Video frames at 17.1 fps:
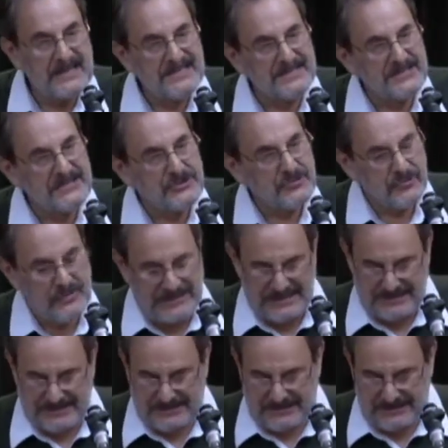Is it
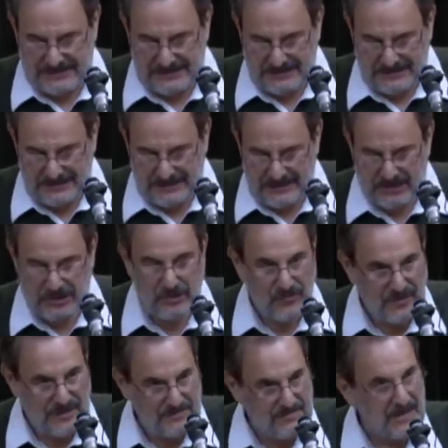treason
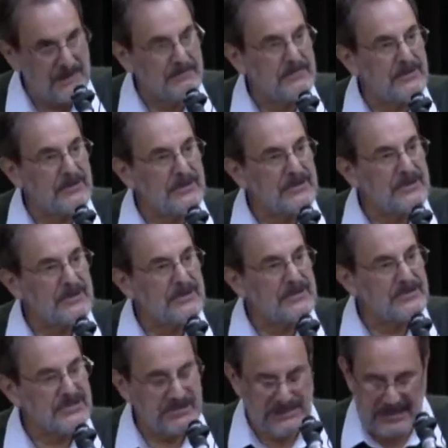to remember?
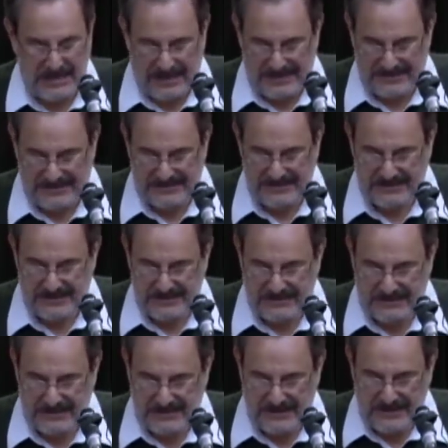She
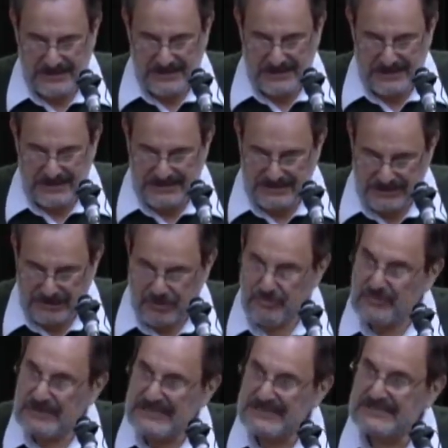asks. Is it
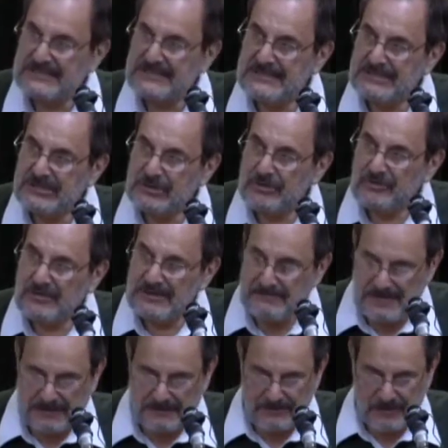treason to
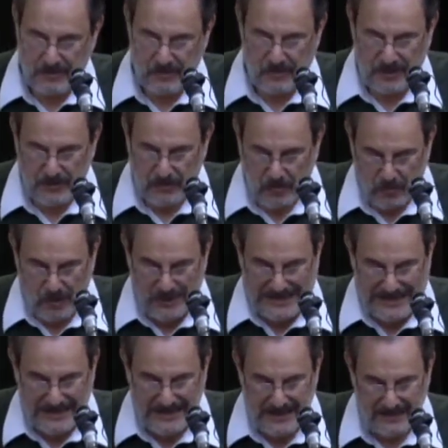remember what
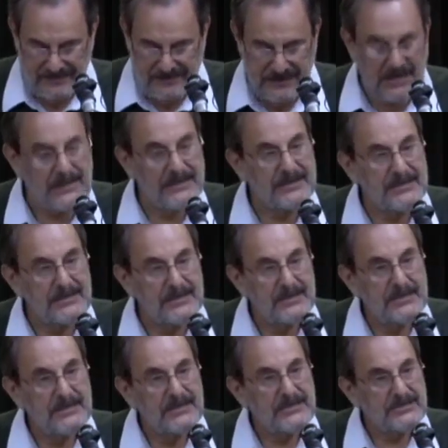we have done
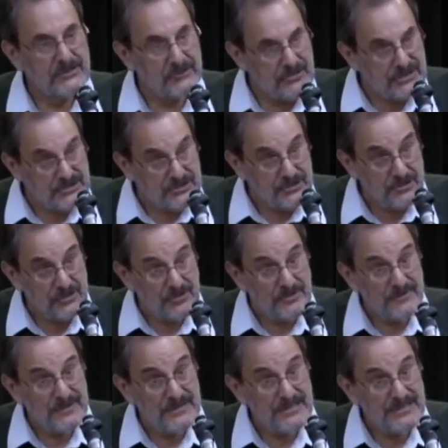to
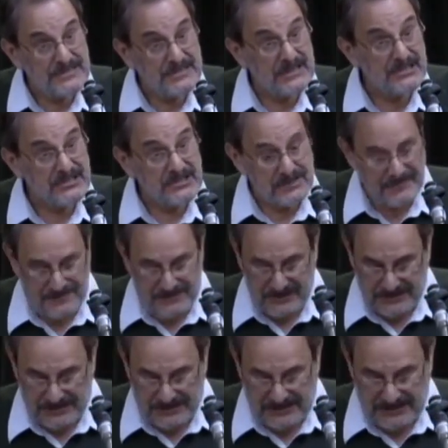deserve such
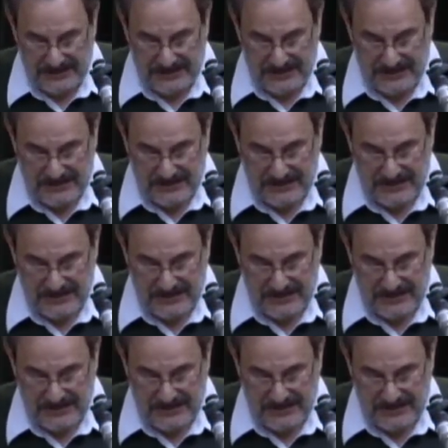villainy?